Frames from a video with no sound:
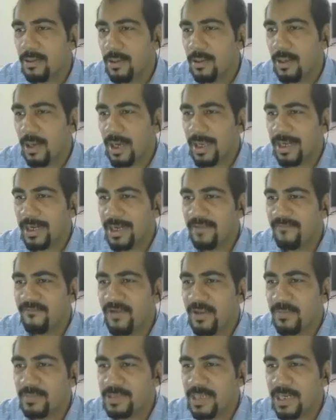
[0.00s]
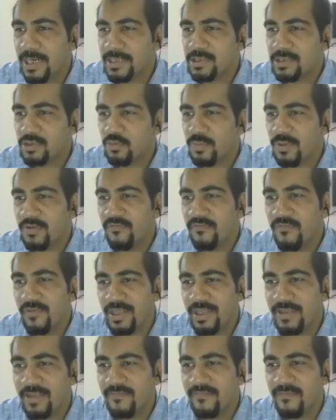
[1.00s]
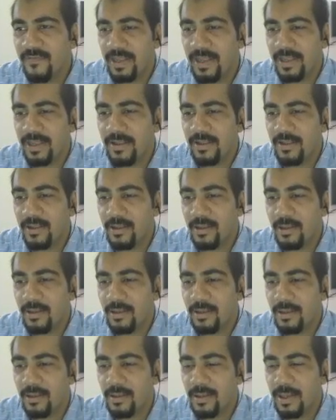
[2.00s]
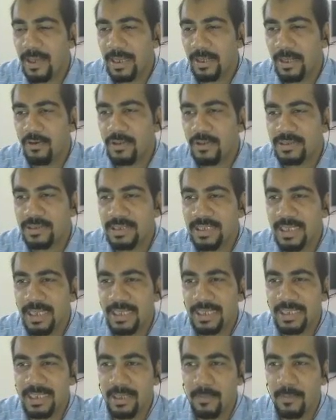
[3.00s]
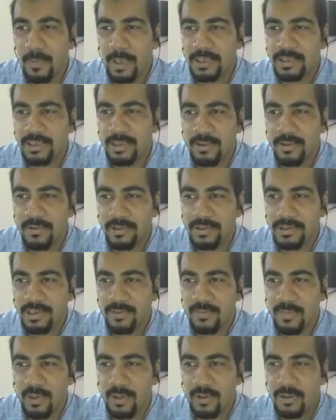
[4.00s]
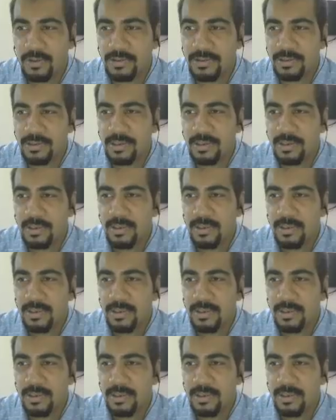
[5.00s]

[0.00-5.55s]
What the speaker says: higher time frame charts, to be very frank, I cannot see anything much interesting, because